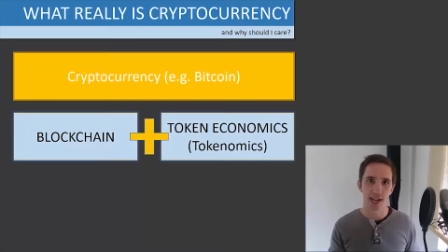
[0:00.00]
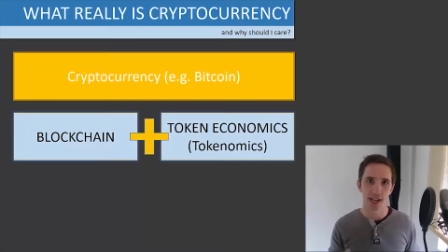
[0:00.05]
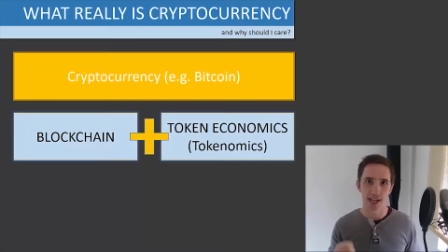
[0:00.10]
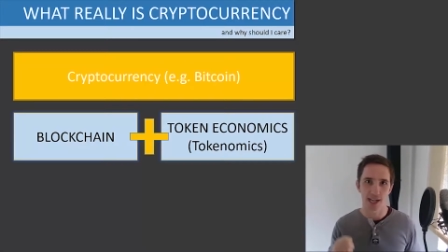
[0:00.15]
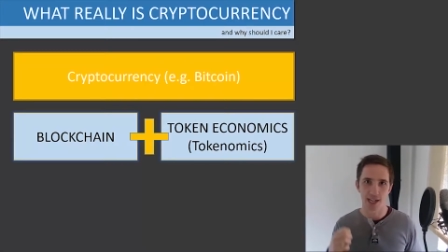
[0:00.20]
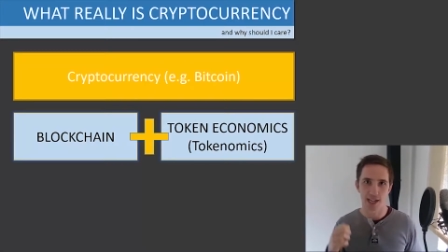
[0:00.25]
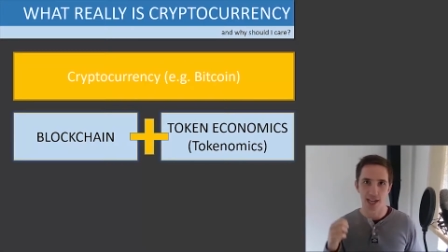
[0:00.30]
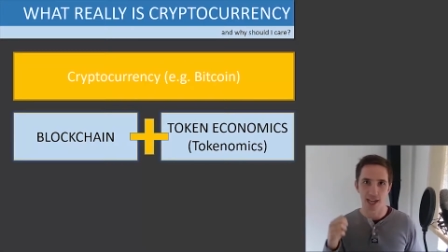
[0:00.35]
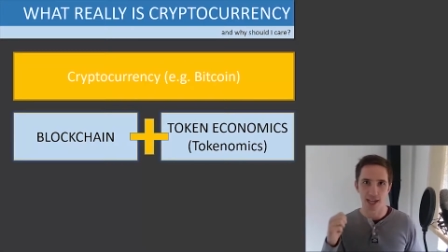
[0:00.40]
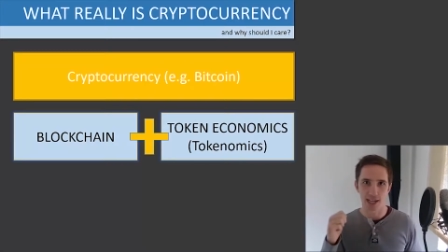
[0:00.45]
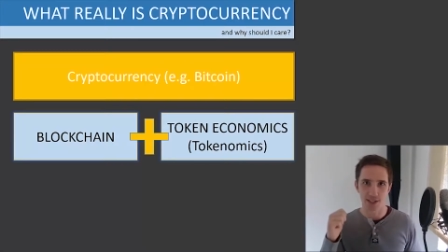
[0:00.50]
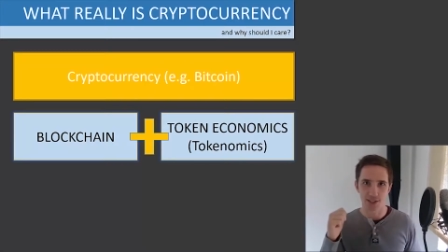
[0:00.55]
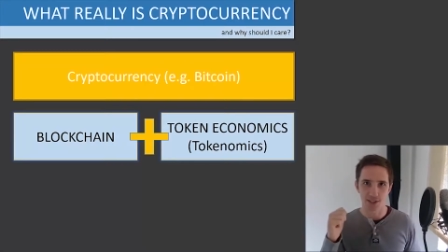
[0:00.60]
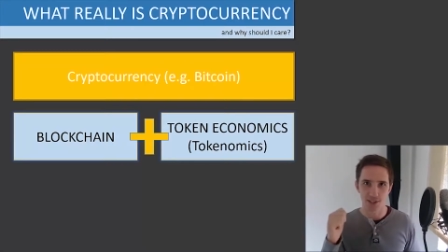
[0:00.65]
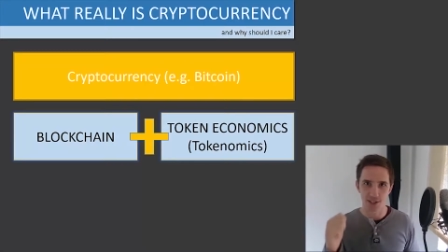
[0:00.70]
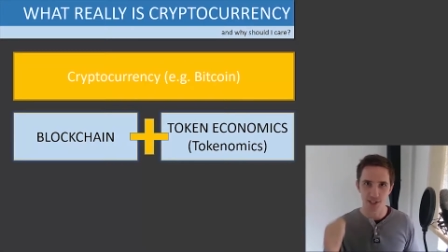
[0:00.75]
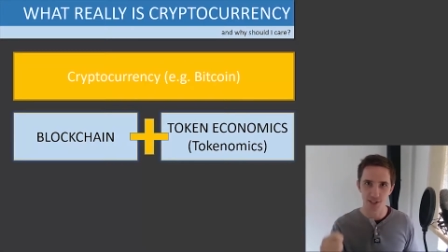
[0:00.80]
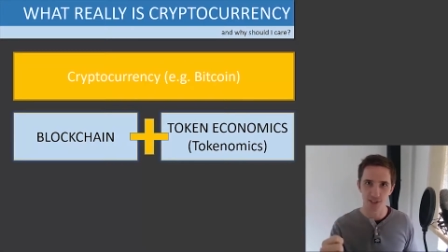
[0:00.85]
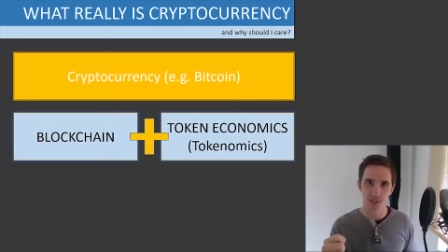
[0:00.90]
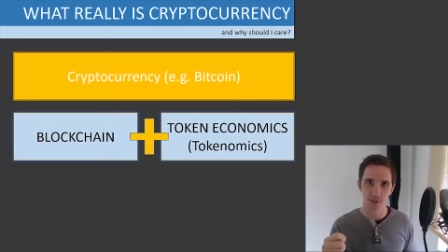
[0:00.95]
a, a
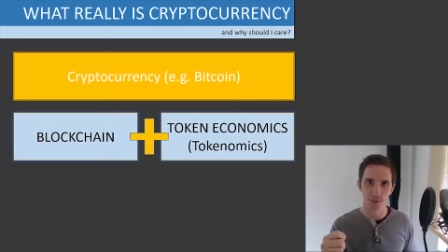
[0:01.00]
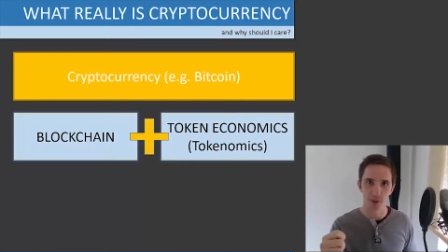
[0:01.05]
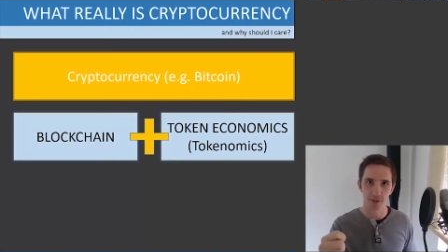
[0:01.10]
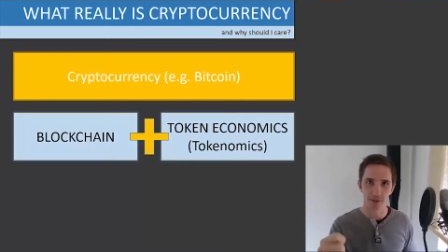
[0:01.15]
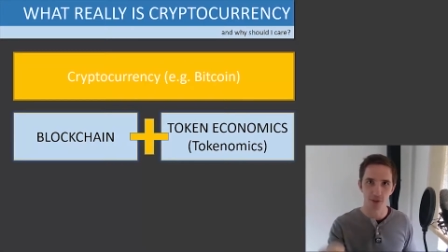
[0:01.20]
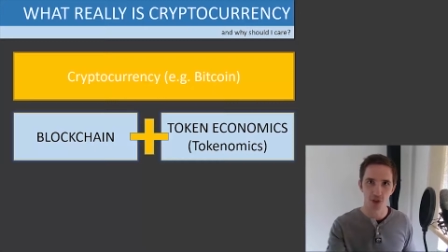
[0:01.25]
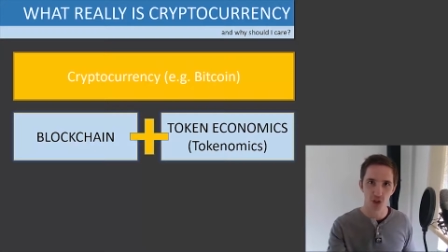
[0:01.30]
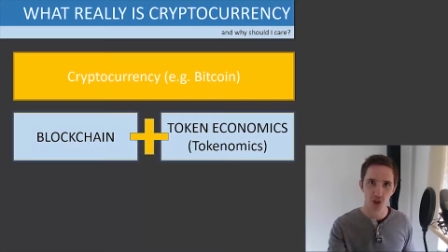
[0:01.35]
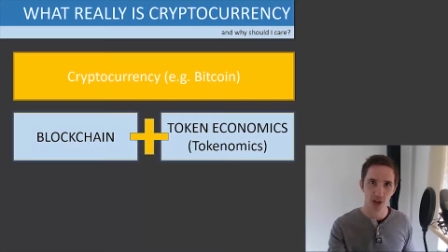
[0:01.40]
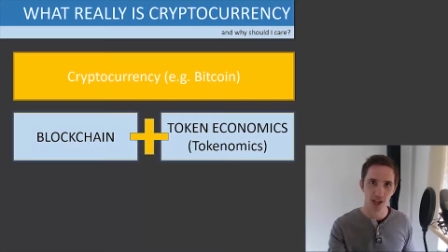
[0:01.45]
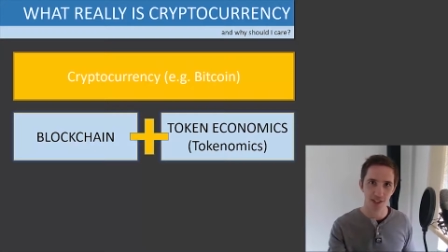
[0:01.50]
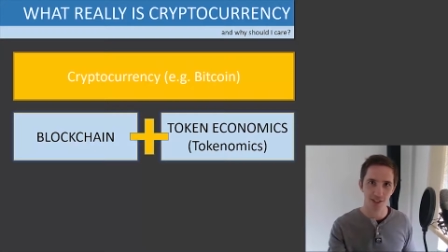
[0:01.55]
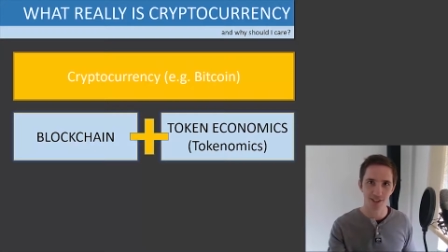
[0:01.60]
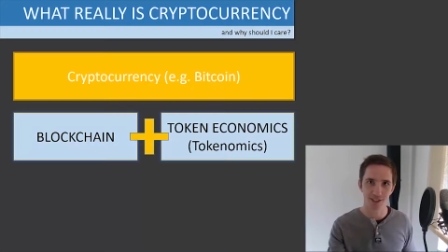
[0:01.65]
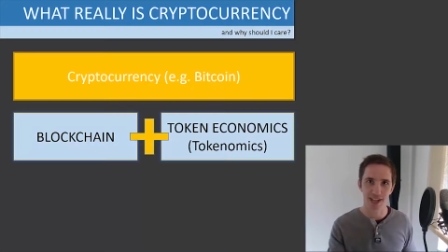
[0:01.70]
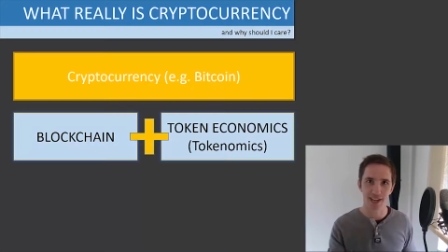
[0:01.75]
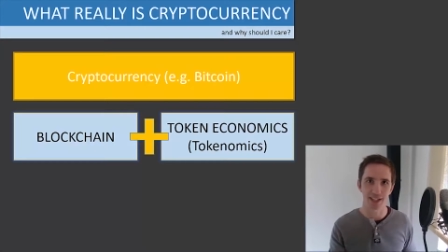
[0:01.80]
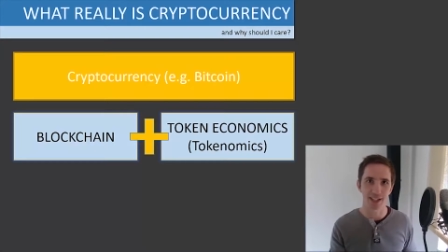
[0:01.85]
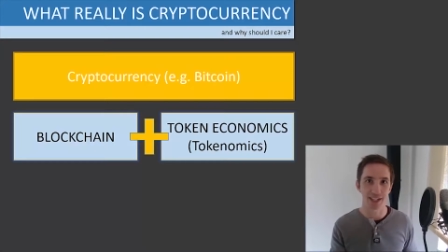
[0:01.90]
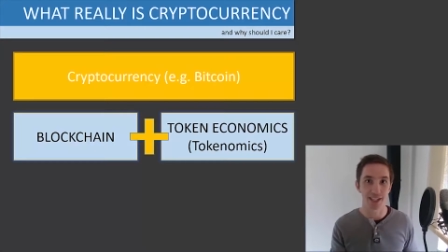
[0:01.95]
system of
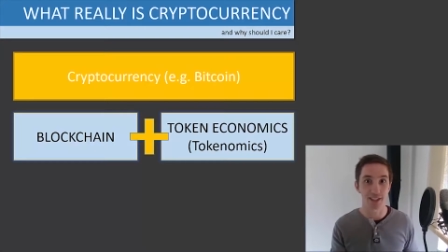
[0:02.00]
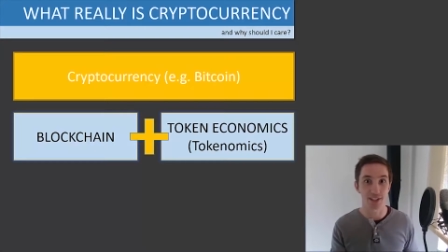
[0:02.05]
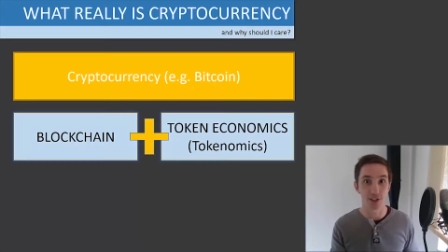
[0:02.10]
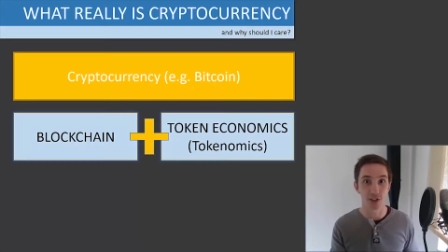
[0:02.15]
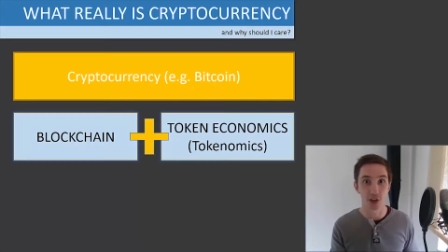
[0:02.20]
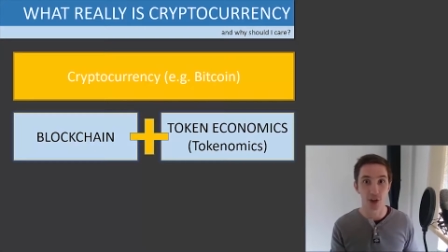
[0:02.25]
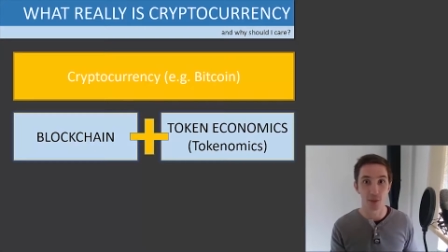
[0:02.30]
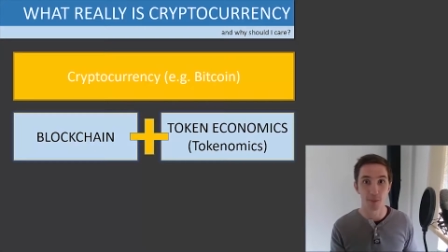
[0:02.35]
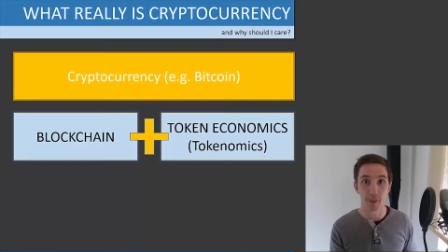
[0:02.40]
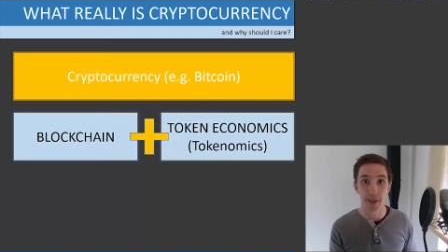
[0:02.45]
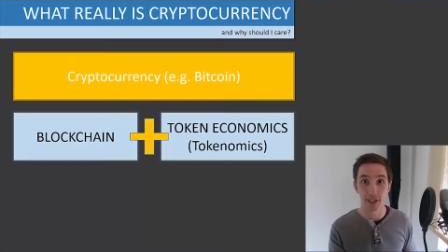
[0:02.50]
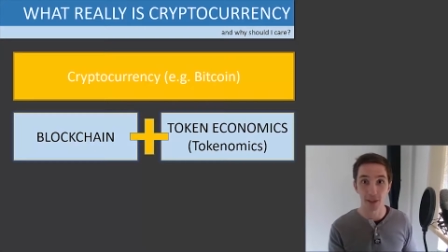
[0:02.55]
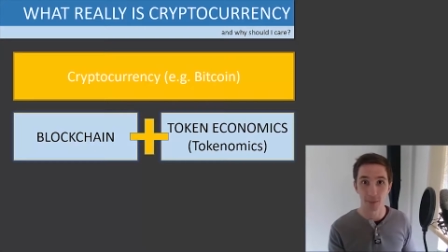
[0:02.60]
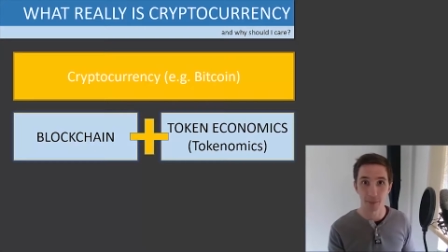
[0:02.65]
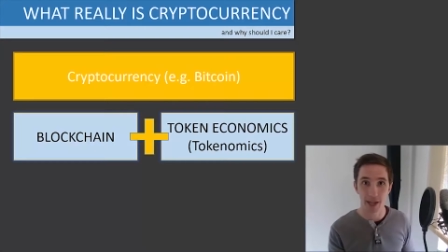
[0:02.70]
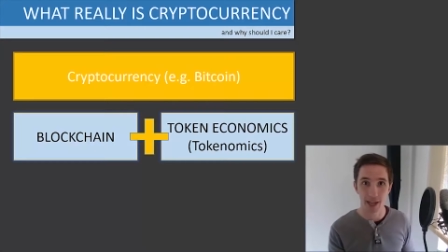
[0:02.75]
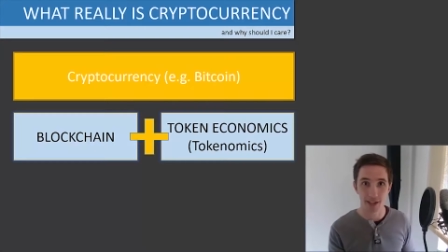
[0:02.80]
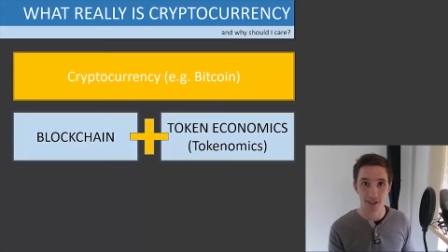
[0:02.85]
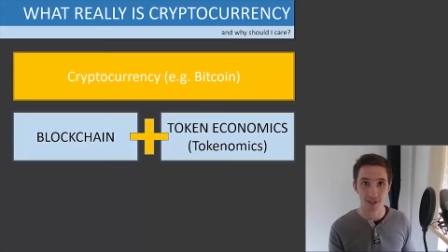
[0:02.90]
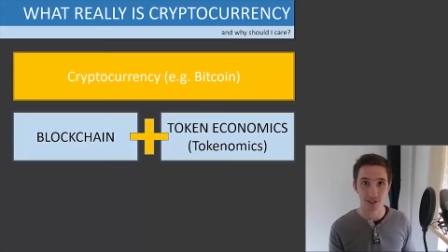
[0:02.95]
trust that needed no
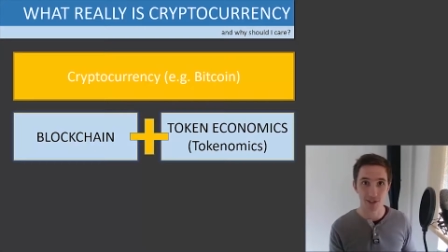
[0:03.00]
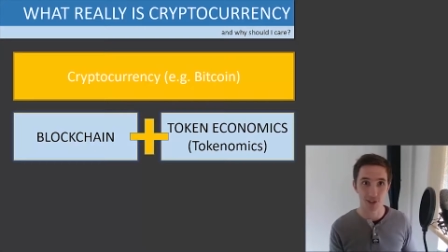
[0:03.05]
middleman.